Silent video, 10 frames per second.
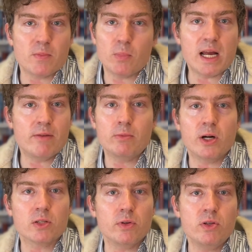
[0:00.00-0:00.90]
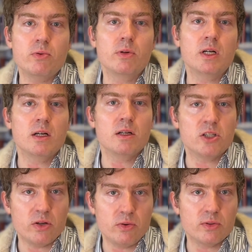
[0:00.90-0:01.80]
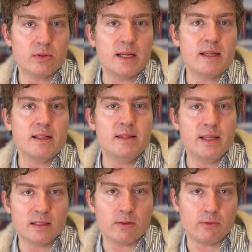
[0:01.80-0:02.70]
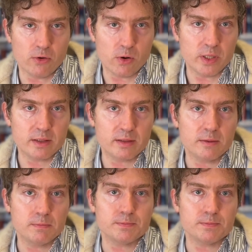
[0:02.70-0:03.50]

Whatever works for you, choose this format.